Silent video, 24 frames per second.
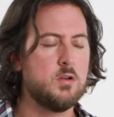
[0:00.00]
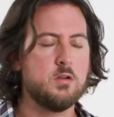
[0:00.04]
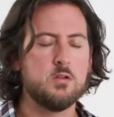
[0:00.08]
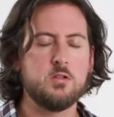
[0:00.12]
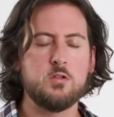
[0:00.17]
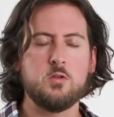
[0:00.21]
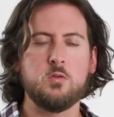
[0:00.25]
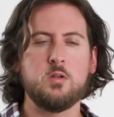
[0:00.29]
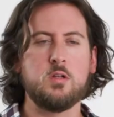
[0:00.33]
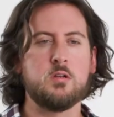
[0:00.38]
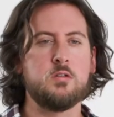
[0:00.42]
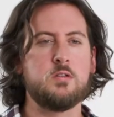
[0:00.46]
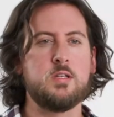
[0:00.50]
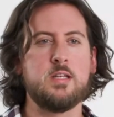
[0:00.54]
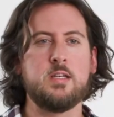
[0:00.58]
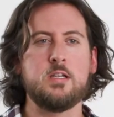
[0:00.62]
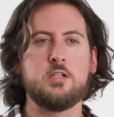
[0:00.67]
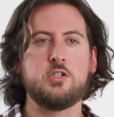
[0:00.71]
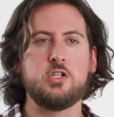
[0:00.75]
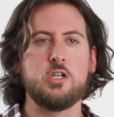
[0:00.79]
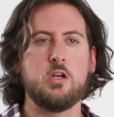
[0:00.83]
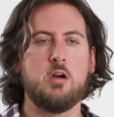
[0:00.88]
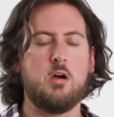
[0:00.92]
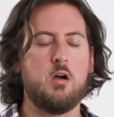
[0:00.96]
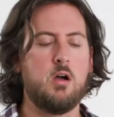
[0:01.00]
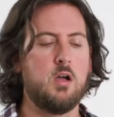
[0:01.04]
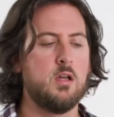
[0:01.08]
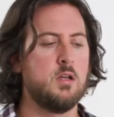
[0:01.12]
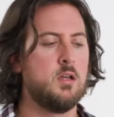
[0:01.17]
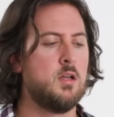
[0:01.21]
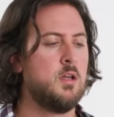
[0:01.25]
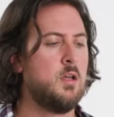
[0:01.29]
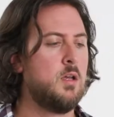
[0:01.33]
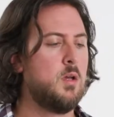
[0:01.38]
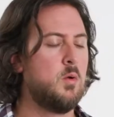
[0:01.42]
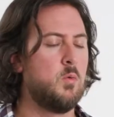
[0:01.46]
you're doing your TDG
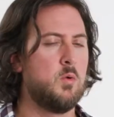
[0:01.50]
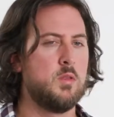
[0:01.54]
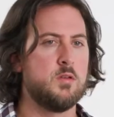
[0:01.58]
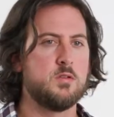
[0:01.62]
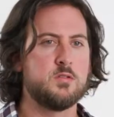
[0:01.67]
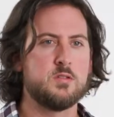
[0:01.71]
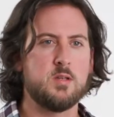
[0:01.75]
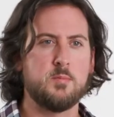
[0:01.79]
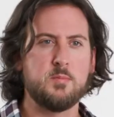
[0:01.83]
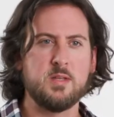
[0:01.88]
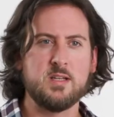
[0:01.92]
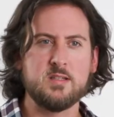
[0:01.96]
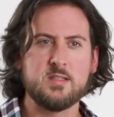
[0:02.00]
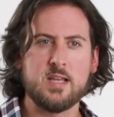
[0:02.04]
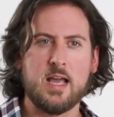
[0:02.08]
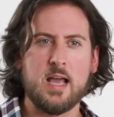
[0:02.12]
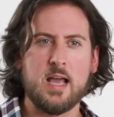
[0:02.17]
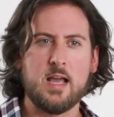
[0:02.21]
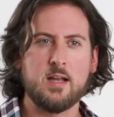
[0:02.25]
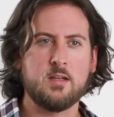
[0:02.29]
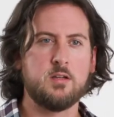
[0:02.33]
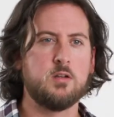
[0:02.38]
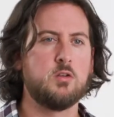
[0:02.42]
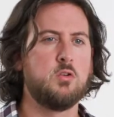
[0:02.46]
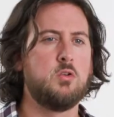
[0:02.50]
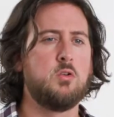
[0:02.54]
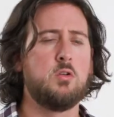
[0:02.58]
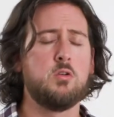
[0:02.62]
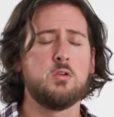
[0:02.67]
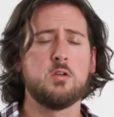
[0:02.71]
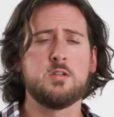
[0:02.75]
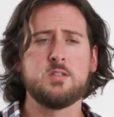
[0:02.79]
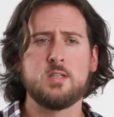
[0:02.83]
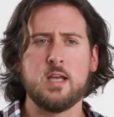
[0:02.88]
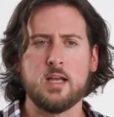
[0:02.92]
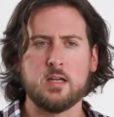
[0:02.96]
on, whether it's something tactical
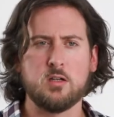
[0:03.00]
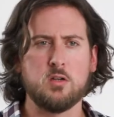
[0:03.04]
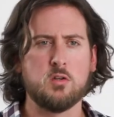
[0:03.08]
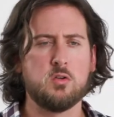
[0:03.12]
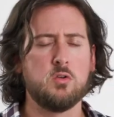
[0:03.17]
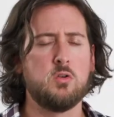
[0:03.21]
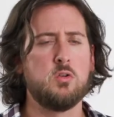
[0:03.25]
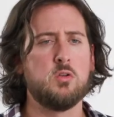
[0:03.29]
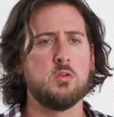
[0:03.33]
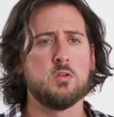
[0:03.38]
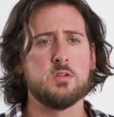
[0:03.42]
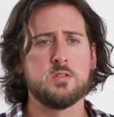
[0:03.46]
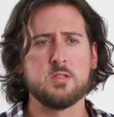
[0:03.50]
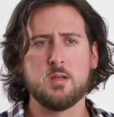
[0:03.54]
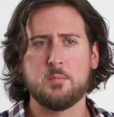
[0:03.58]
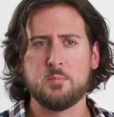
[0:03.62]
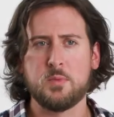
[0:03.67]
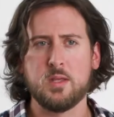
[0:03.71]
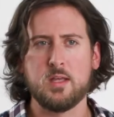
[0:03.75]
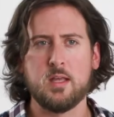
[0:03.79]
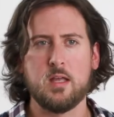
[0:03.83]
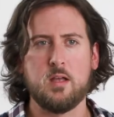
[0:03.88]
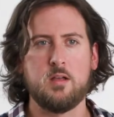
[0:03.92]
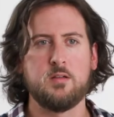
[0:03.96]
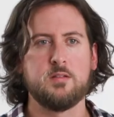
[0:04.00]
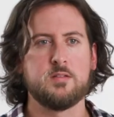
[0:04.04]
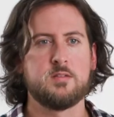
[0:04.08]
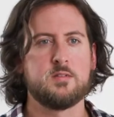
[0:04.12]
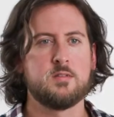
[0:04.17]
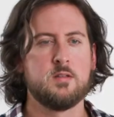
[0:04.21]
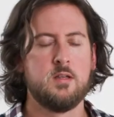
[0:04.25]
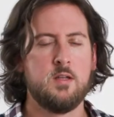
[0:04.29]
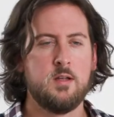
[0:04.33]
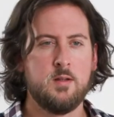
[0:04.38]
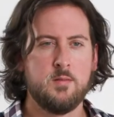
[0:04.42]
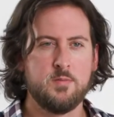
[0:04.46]
or technical or something
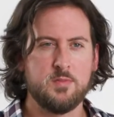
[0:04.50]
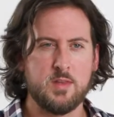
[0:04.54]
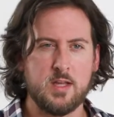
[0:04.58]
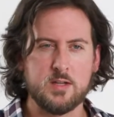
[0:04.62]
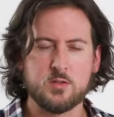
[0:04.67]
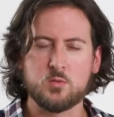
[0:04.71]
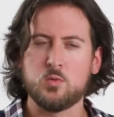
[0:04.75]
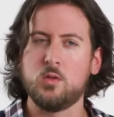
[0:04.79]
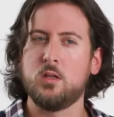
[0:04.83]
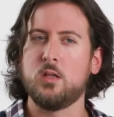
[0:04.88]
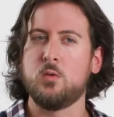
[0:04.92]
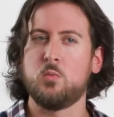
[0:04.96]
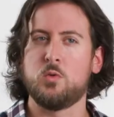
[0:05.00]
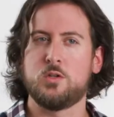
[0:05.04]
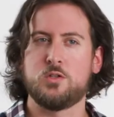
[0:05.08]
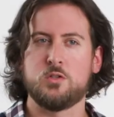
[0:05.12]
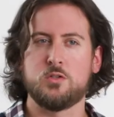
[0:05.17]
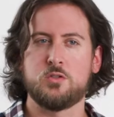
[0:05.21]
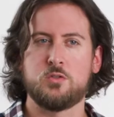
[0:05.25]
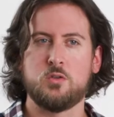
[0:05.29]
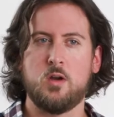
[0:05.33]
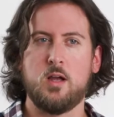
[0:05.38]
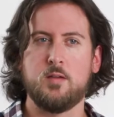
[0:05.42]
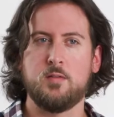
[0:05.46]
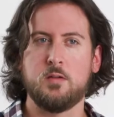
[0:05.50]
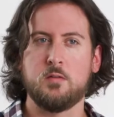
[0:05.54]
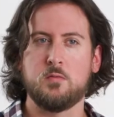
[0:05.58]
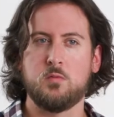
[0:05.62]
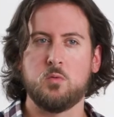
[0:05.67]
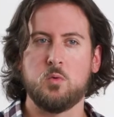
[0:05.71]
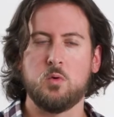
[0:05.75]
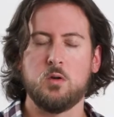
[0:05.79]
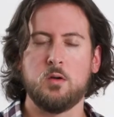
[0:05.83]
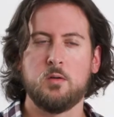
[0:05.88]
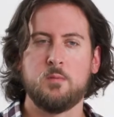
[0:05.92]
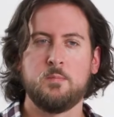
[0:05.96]
else, that's really what you're striving
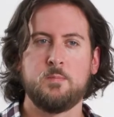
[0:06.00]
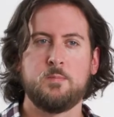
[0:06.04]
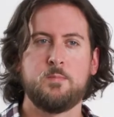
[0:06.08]
for.